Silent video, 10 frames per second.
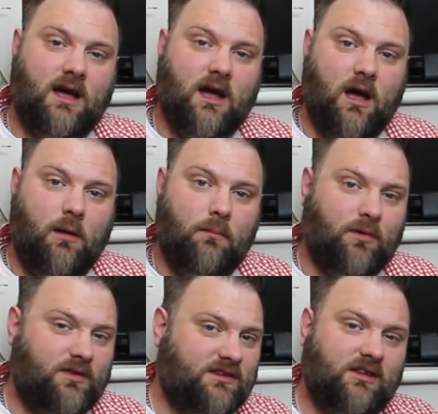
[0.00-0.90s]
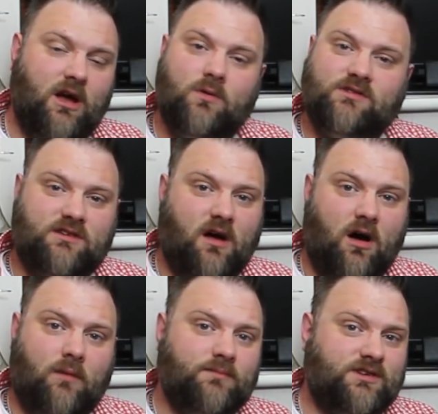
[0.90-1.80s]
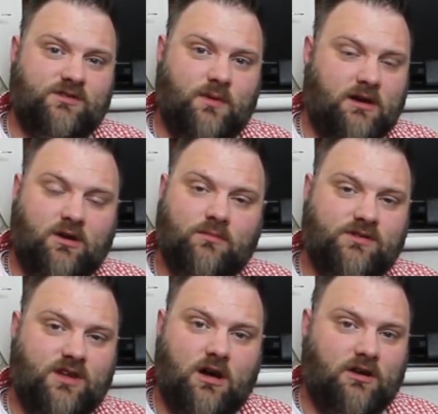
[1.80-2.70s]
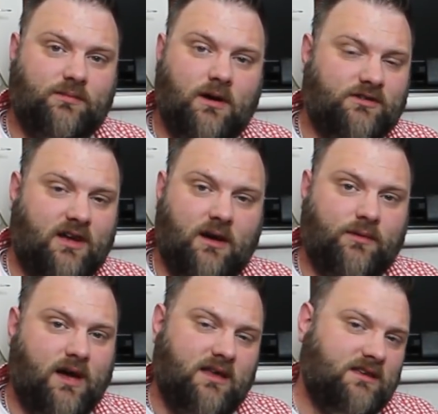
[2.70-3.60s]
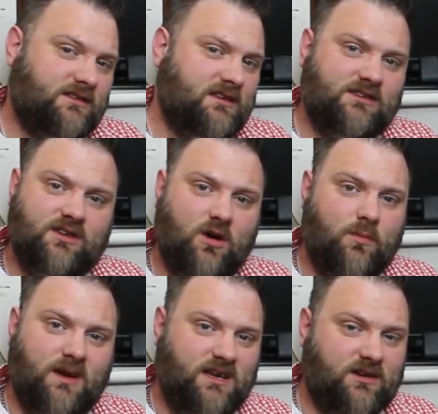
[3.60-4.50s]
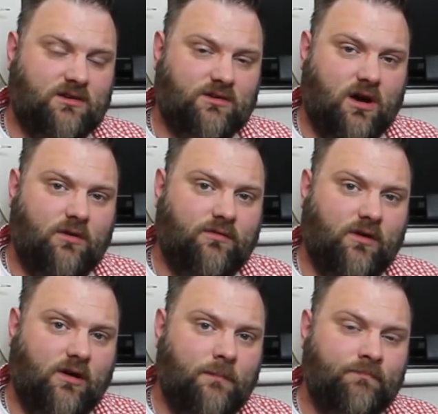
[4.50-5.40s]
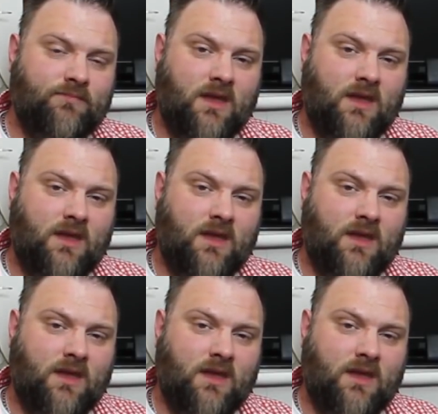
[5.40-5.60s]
But there's loads of options when it comes to hotspots out there. There's so many you could go for.